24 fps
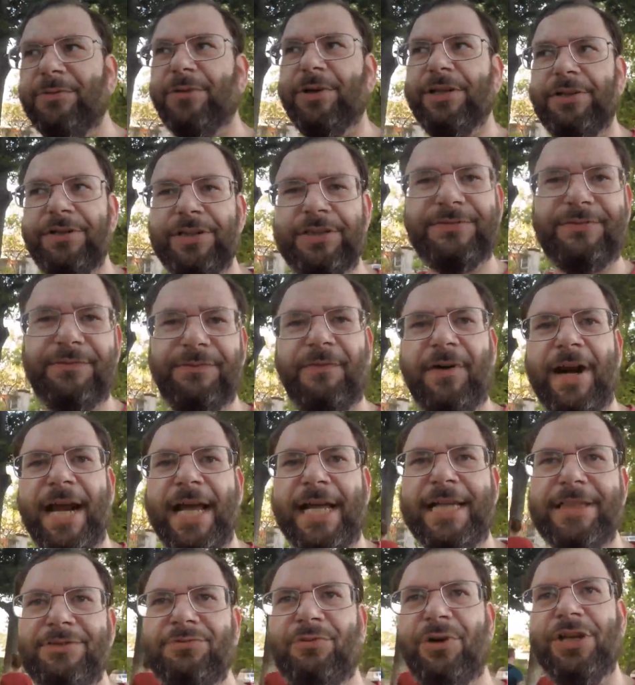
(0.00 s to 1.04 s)
whether it's
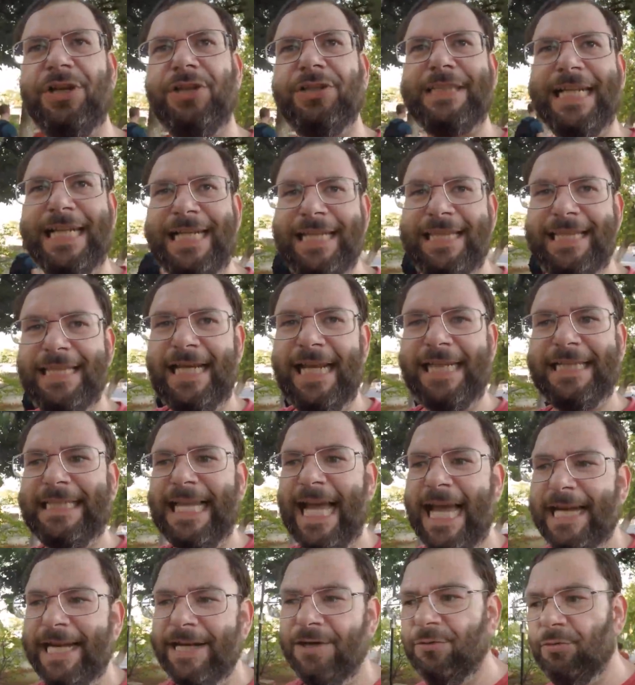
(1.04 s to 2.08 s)
friends, whether it's anything like that,